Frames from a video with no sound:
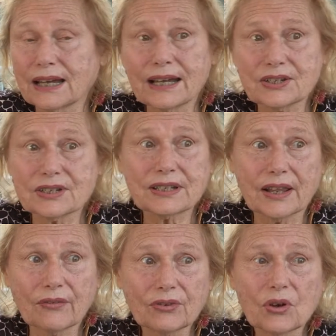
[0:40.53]
I just
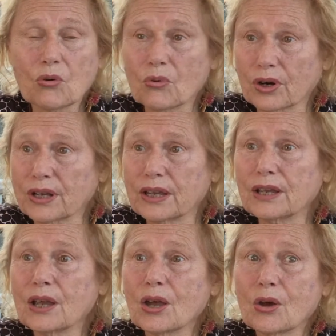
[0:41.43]
loved
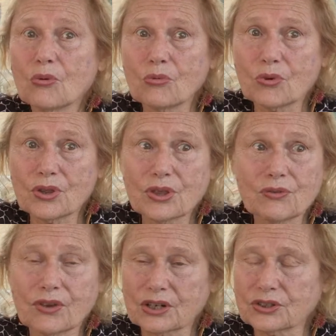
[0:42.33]
working with
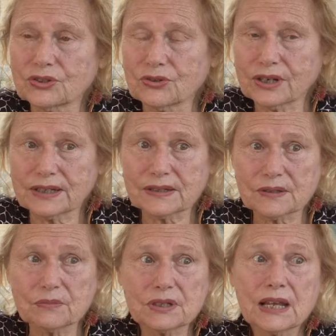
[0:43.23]
infectious
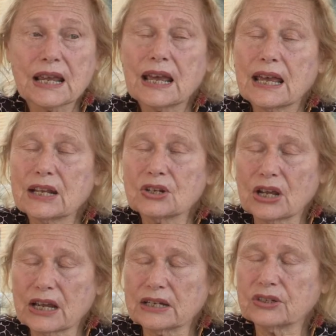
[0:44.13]
organisms and
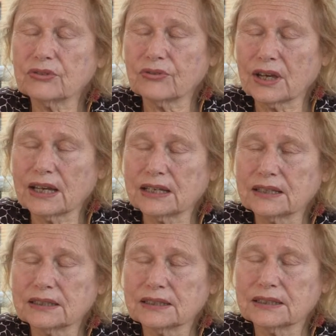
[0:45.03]
trying to
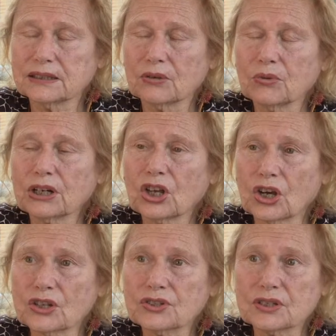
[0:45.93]
find what
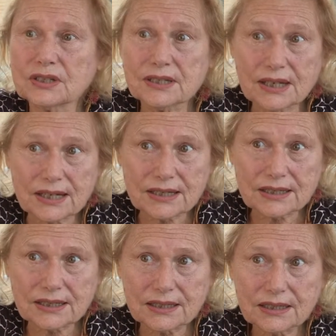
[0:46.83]
caused a disease.